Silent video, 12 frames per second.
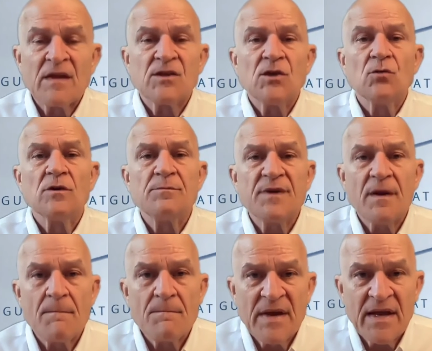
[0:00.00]
You would be
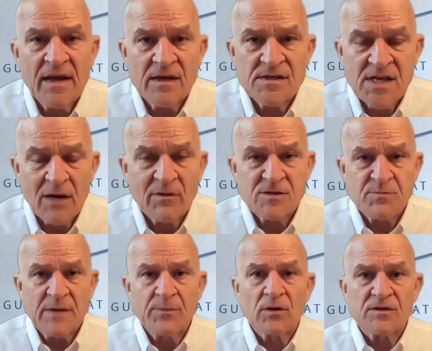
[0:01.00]
amazed how much
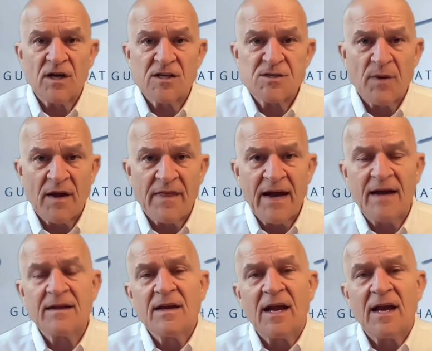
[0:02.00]
people are touched by that.